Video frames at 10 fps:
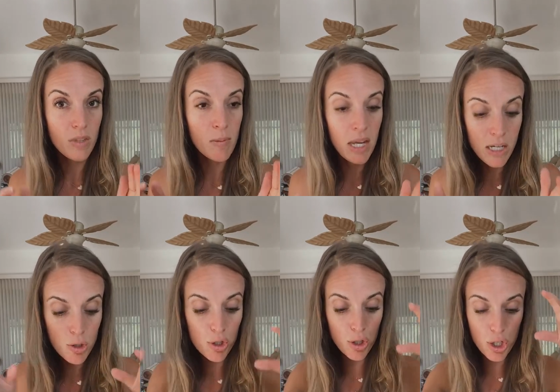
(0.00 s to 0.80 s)
making
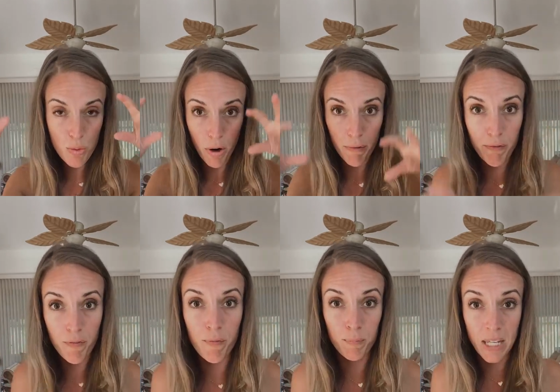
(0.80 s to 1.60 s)
sure you are
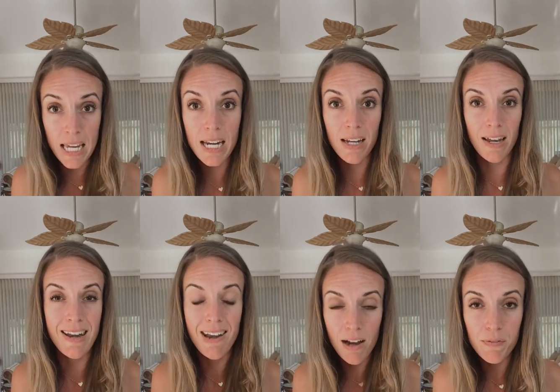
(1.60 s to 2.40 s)
getting
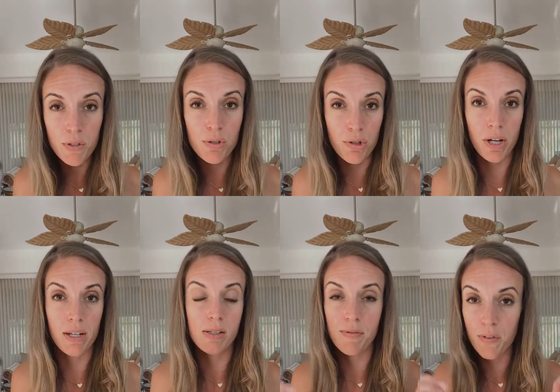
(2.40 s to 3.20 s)
enough
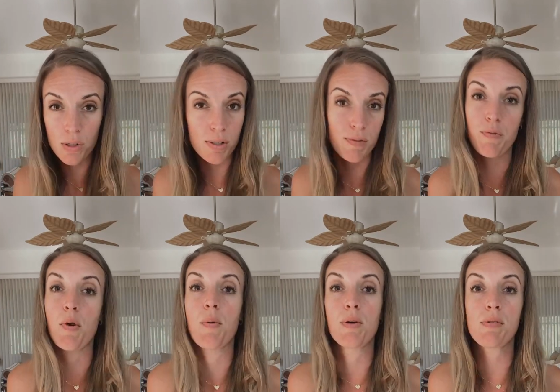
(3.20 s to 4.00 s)
nutrients first and
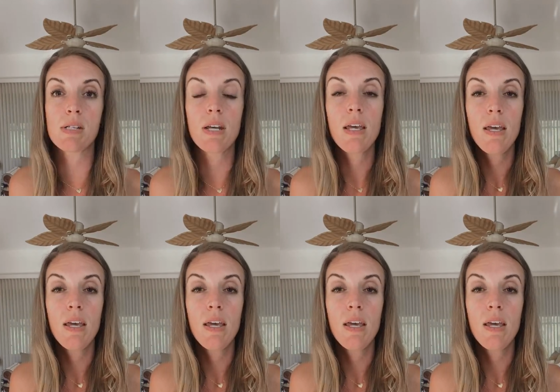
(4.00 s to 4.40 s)
foremost.